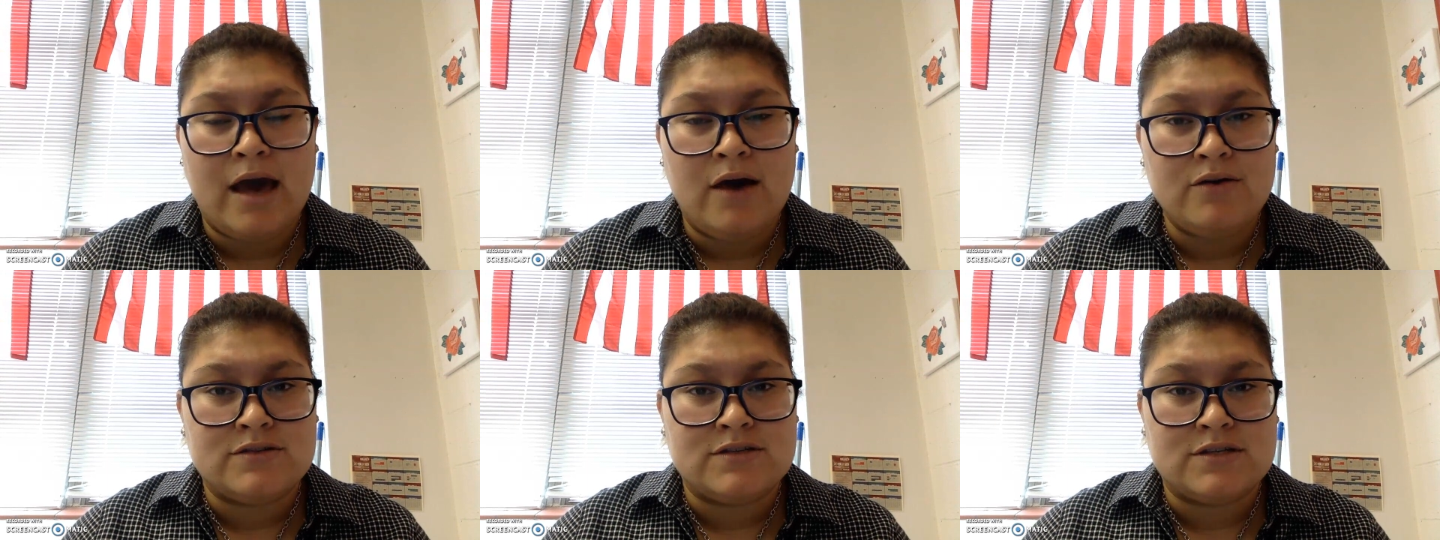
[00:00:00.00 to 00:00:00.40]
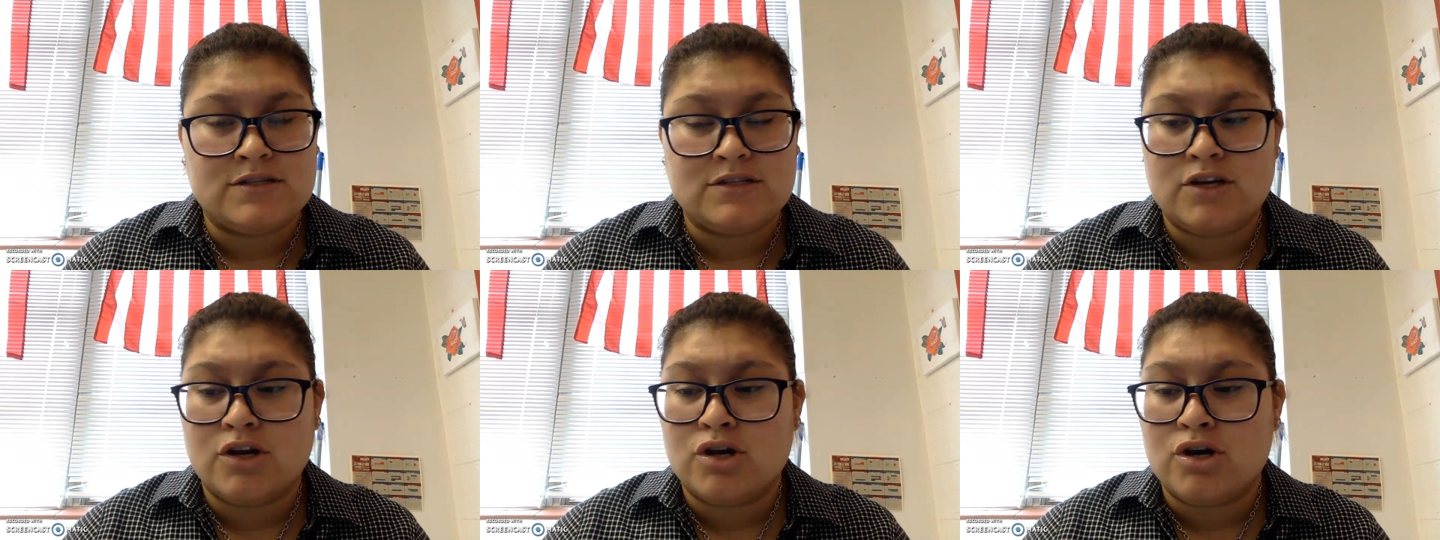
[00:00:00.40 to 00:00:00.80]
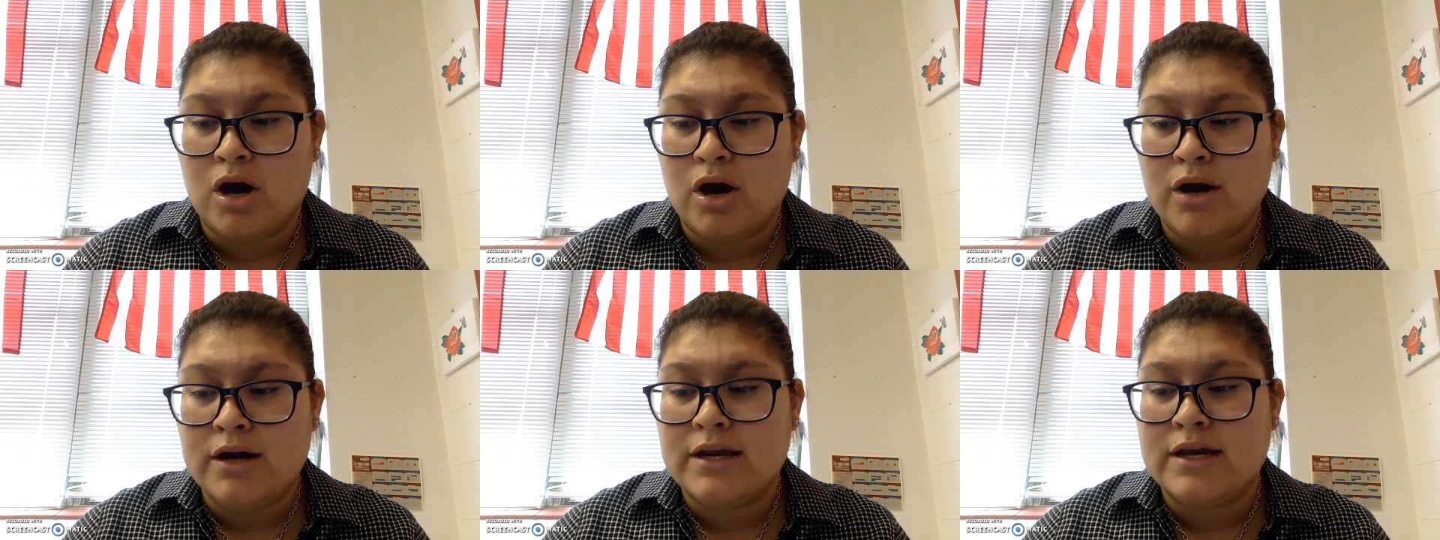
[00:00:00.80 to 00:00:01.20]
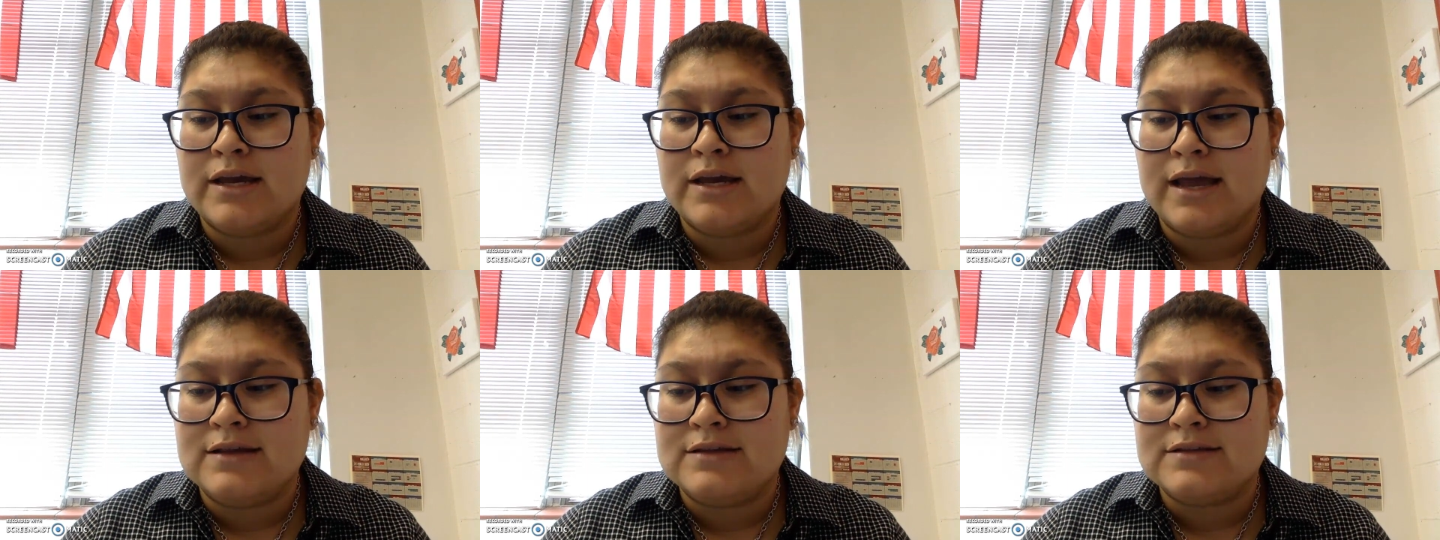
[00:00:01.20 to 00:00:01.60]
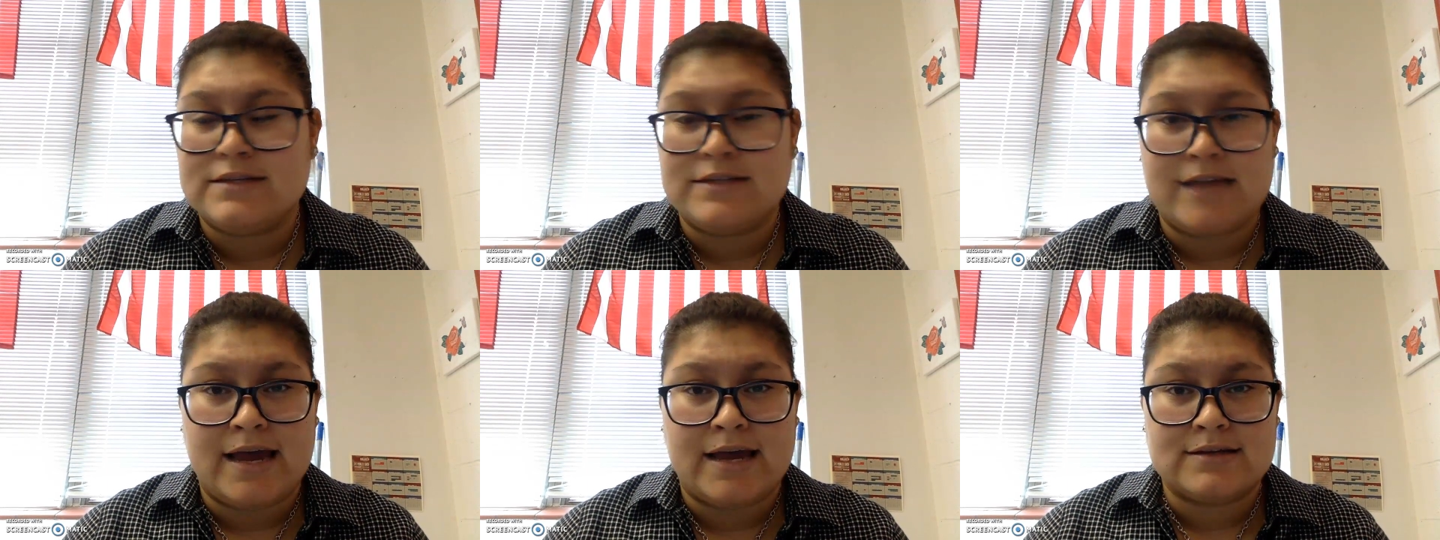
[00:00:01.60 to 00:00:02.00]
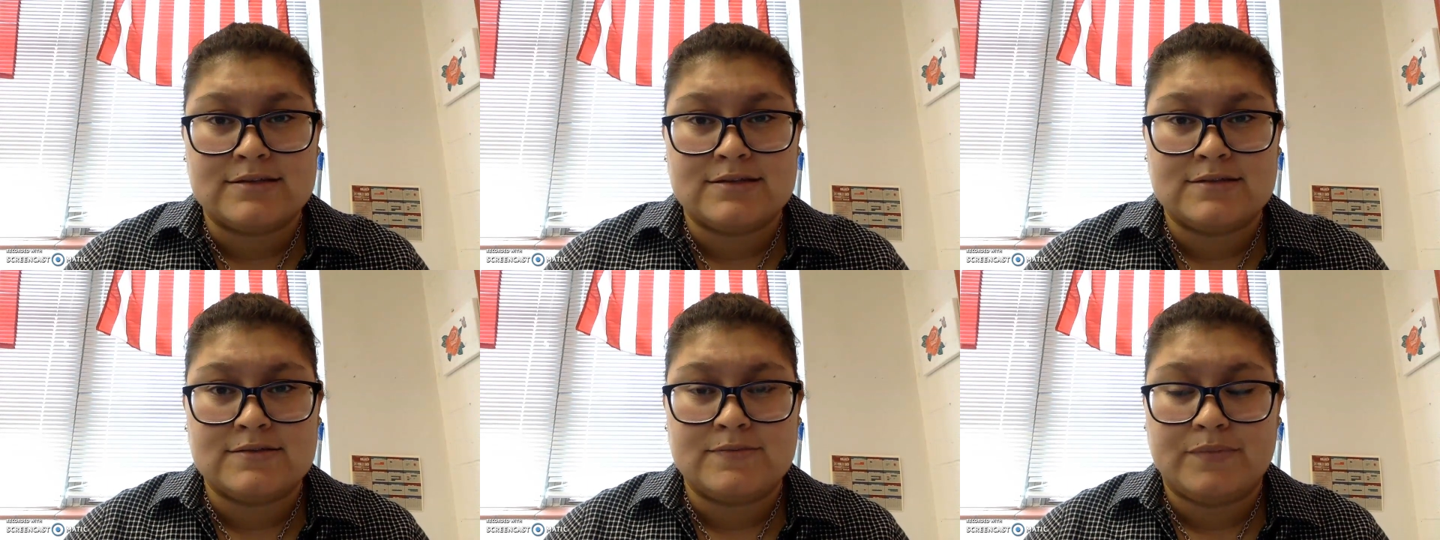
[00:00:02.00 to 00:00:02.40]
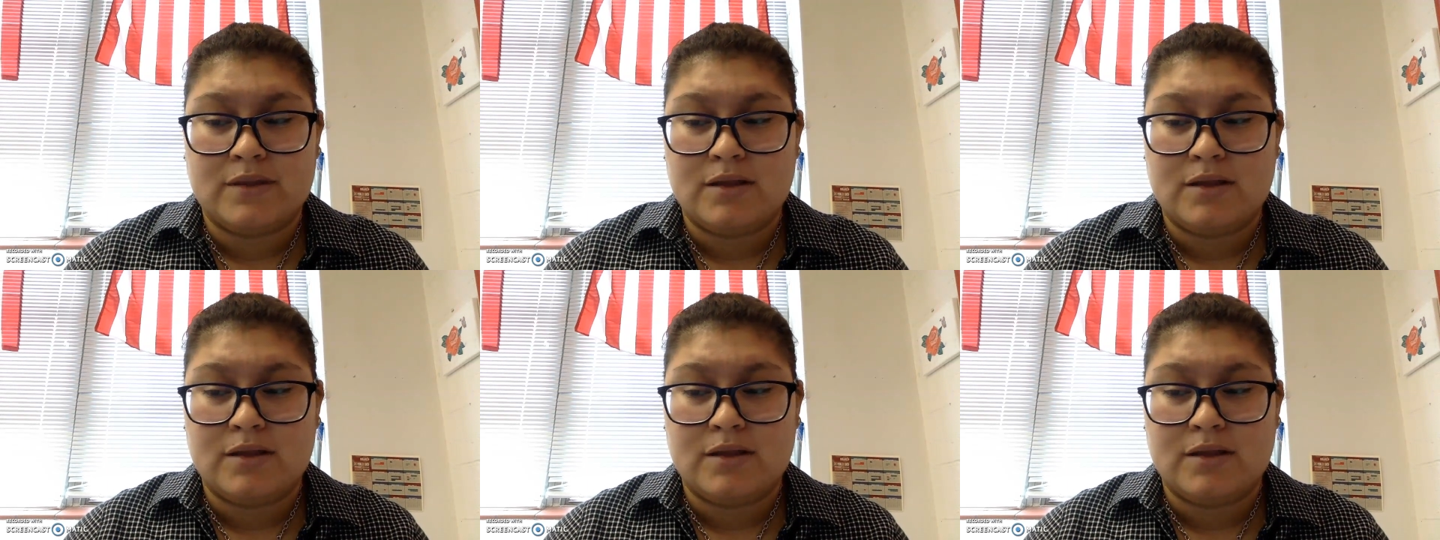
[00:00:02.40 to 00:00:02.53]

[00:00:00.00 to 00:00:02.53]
houses to guard against attacks.